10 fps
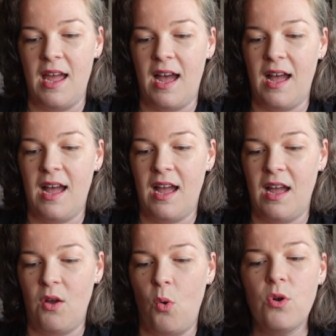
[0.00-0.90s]

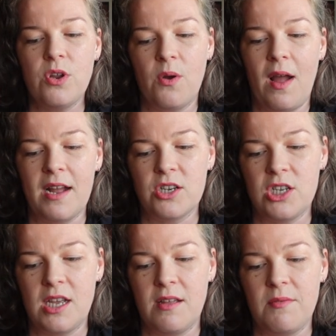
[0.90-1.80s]
Or no,
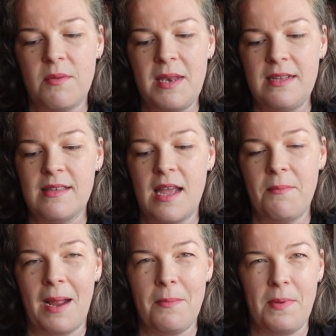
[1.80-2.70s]
actually, the mini skein
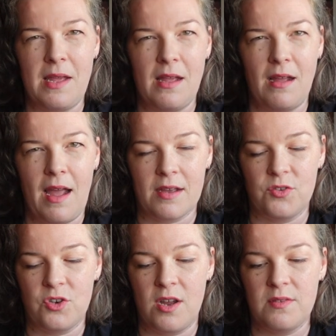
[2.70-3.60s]
might be
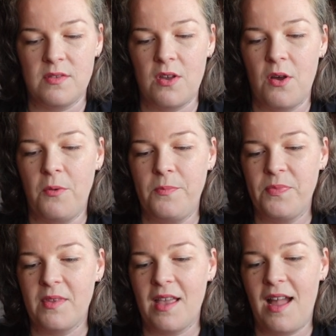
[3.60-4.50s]
extra. So,
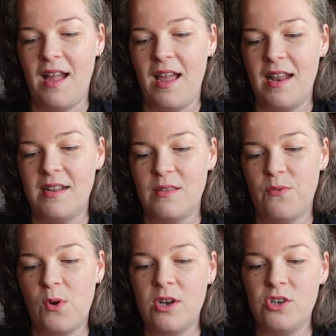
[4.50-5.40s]
and it's
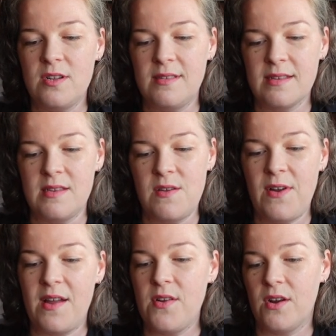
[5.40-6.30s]

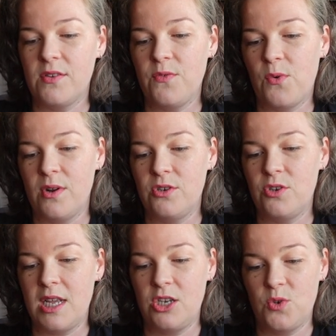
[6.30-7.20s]
465 yards,
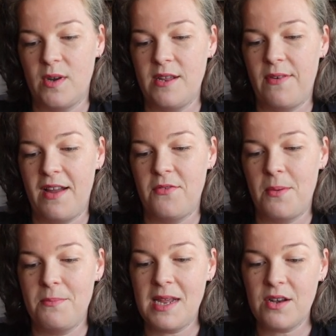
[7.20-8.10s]
425
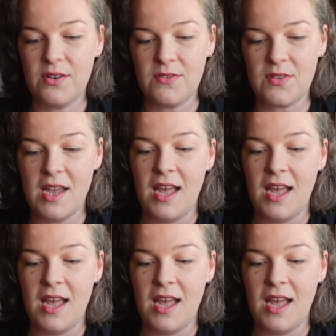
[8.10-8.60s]
meters.